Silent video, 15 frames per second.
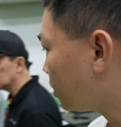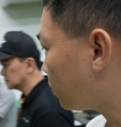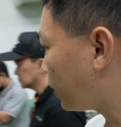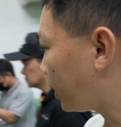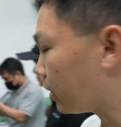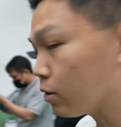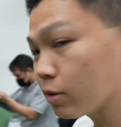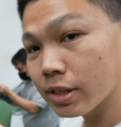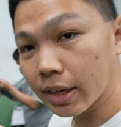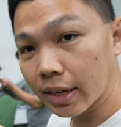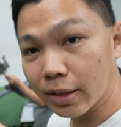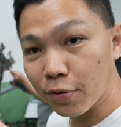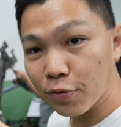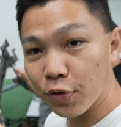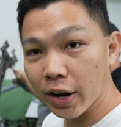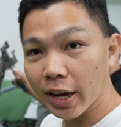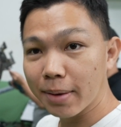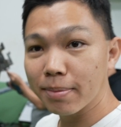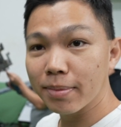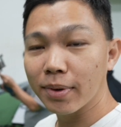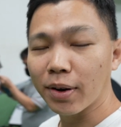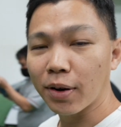where you see the
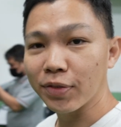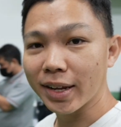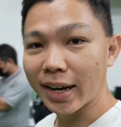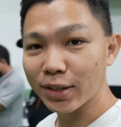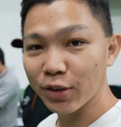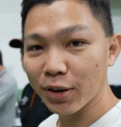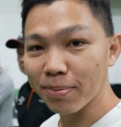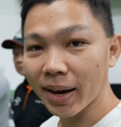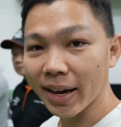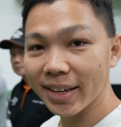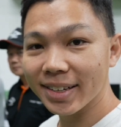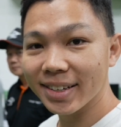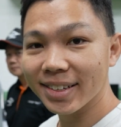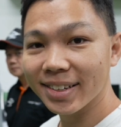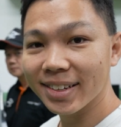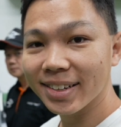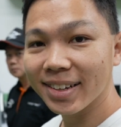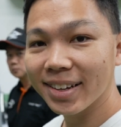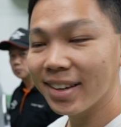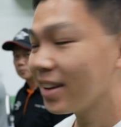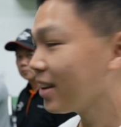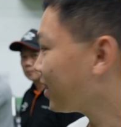frame of the electric bike
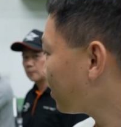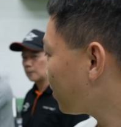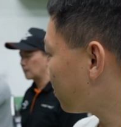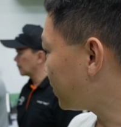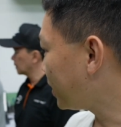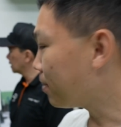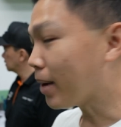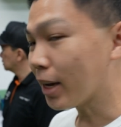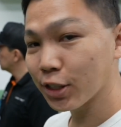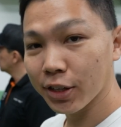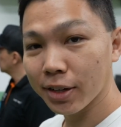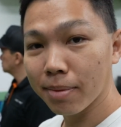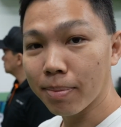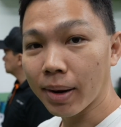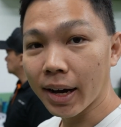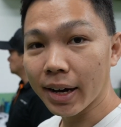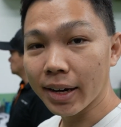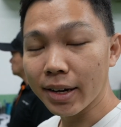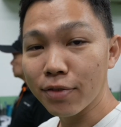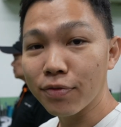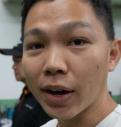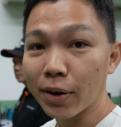being measured
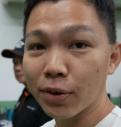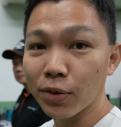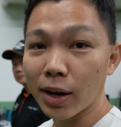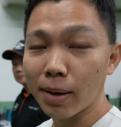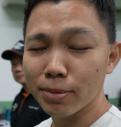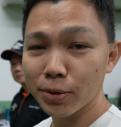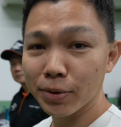by a arm.